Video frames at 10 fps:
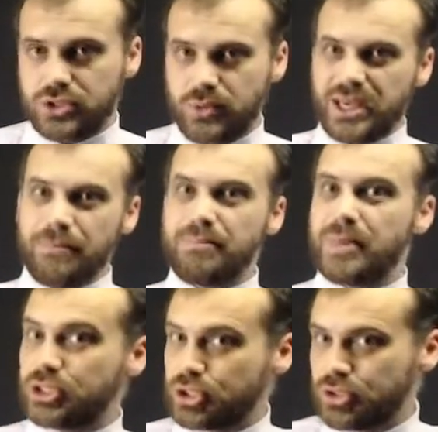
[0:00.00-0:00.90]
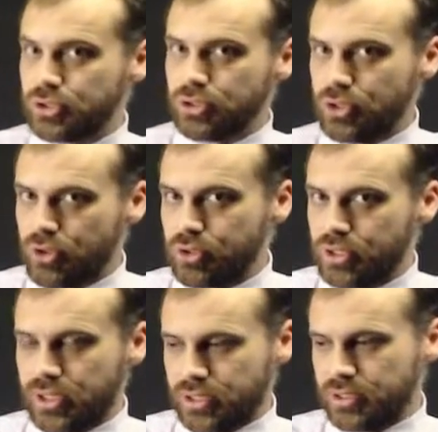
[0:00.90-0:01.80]
So we get a much
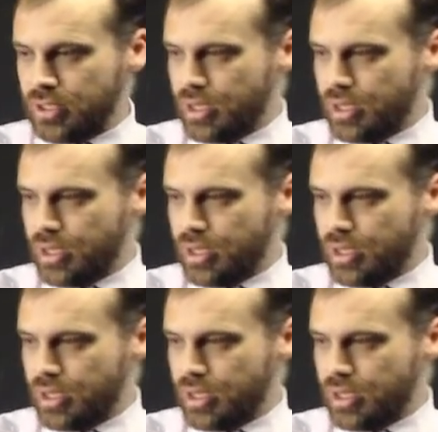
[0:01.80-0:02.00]
longer,